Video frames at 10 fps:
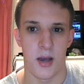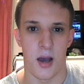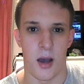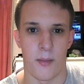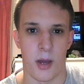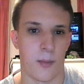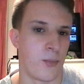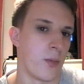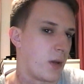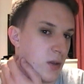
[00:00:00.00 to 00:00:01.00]
Um, and I'm
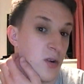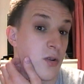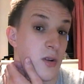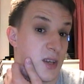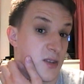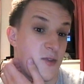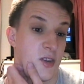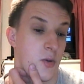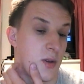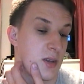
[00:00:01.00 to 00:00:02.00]
probably not going to
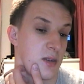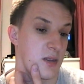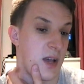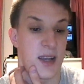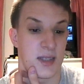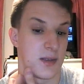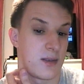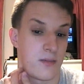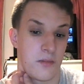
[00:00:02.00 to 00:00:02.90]
renew it because it hasn't